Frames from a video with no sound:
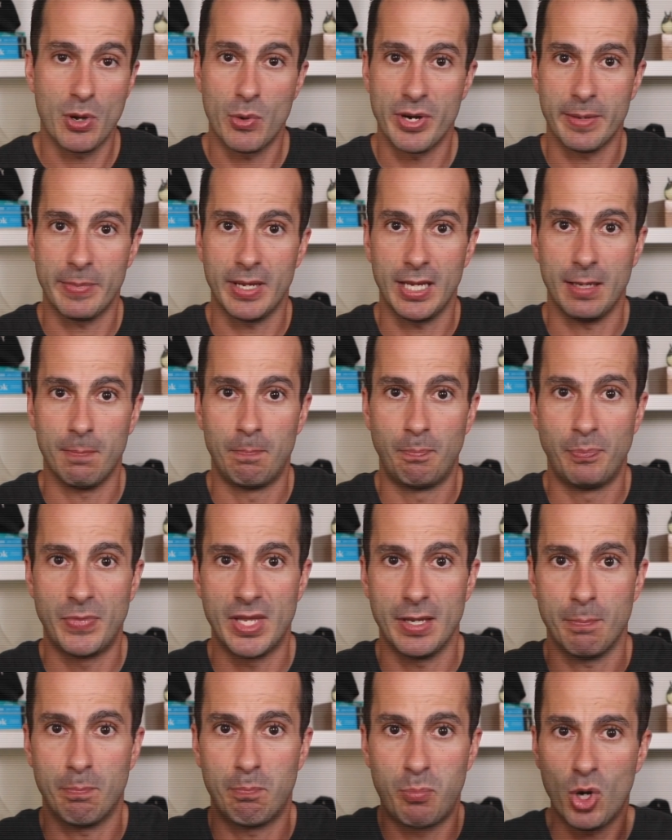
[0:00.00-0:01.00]
going to be
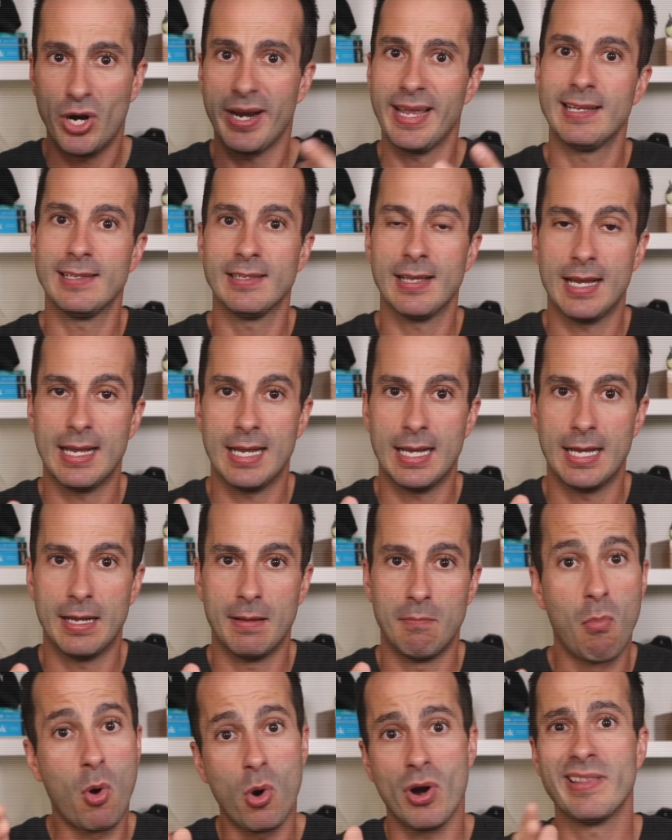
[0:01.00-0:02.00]
putting
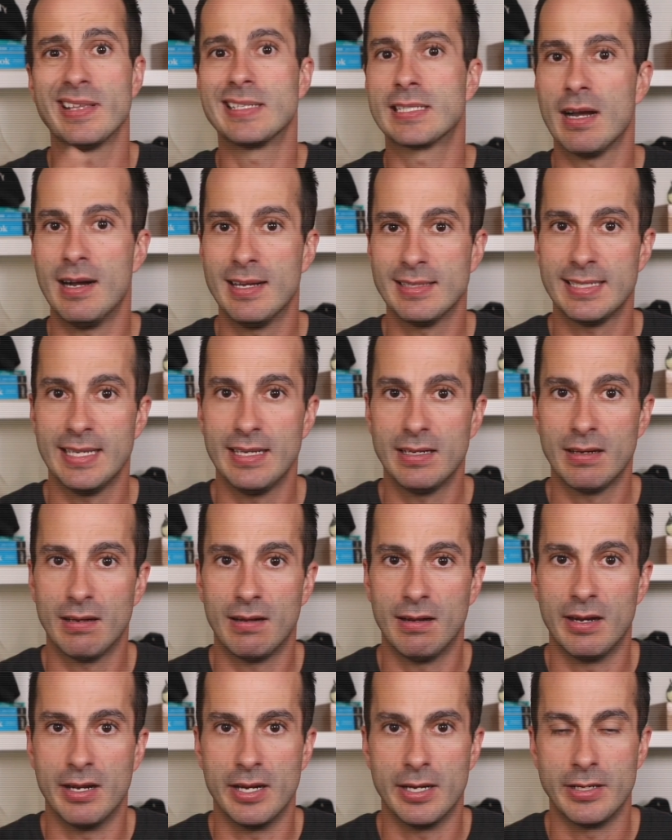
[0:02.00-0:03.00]
more of this content
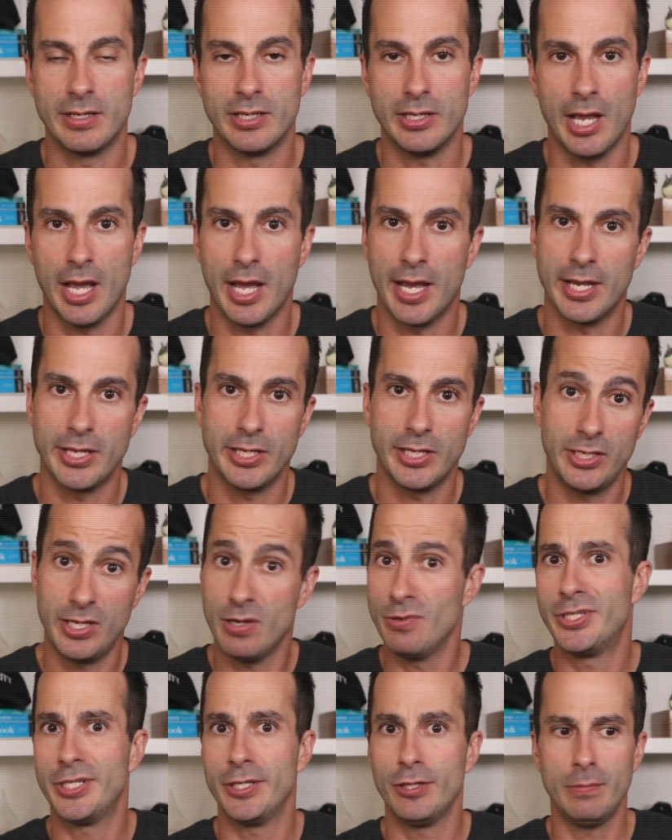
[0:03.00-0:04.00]
on
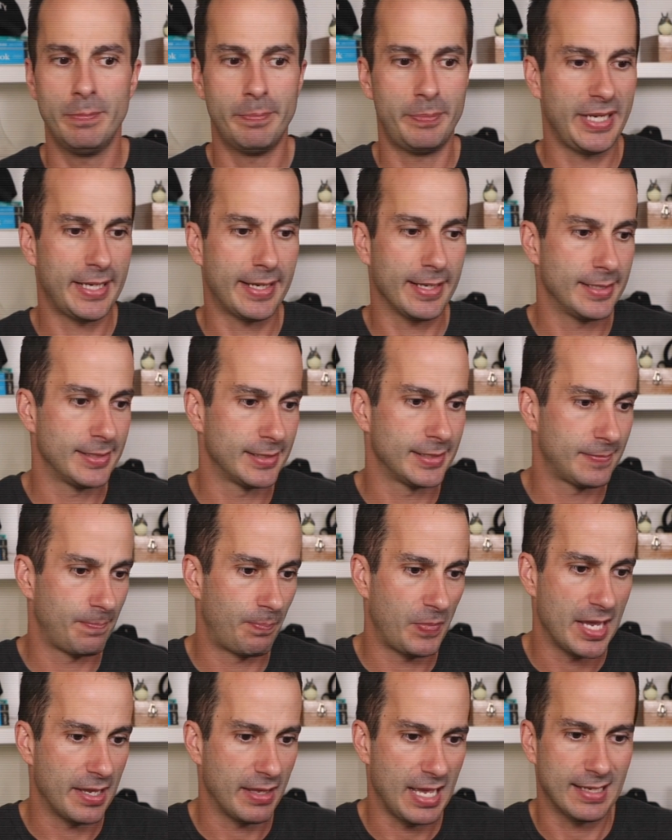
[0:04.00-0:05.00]
YouTube because
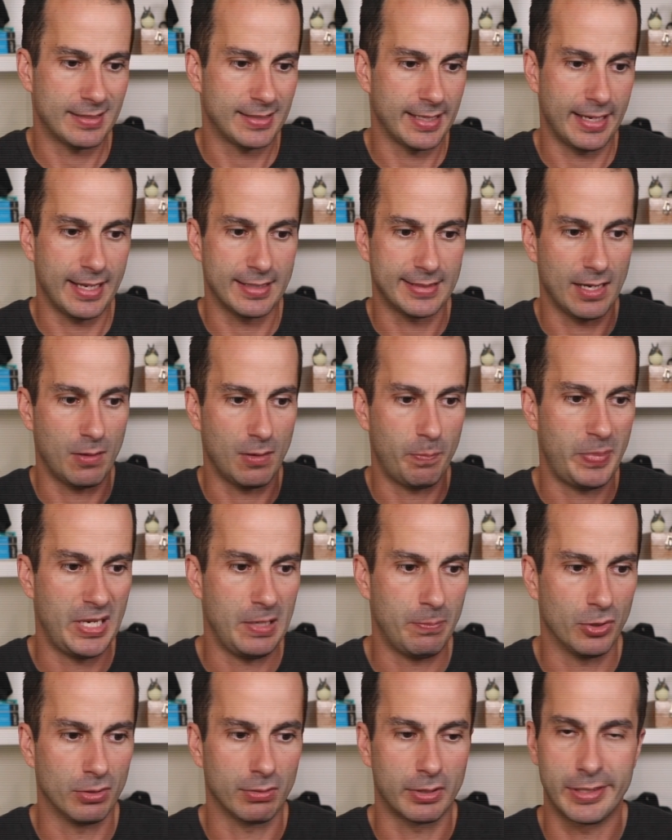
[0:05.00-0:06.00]
that's, I guess, how
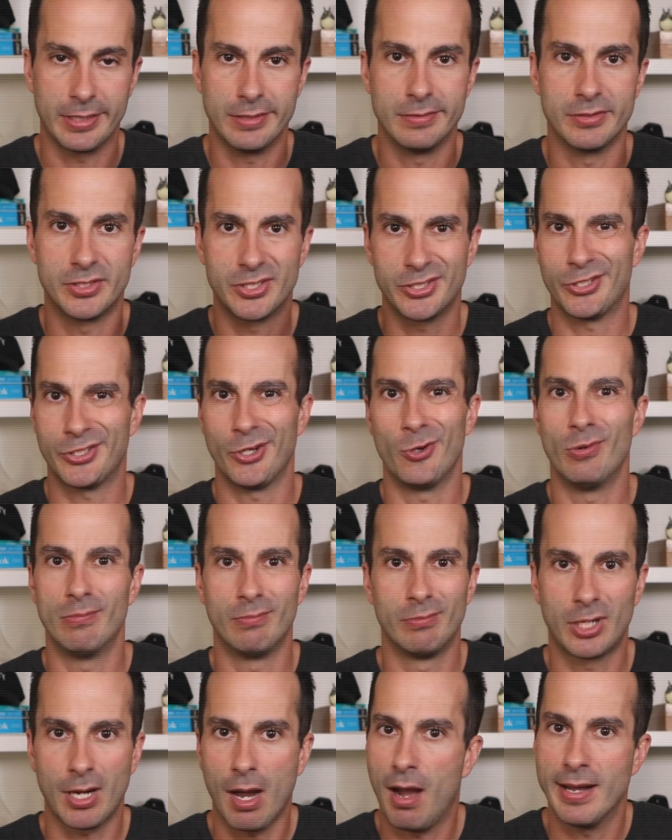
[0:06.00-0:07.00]
people
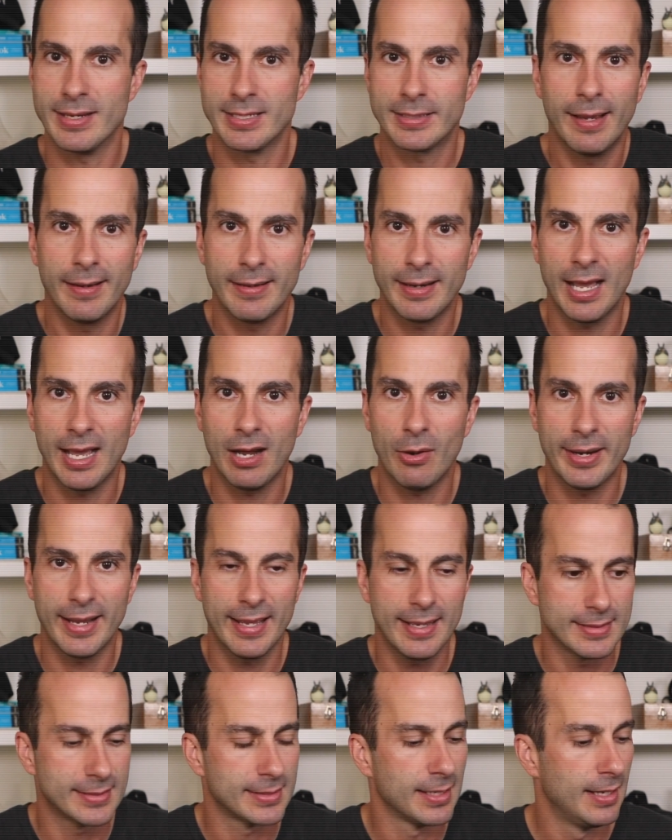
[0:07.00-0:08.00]
consume content
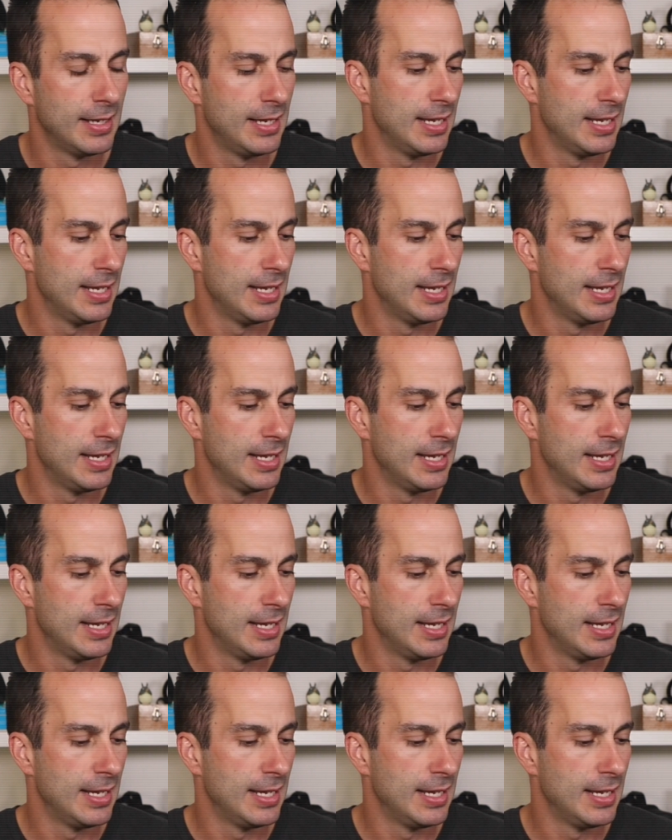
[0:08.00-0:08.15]
nowadays.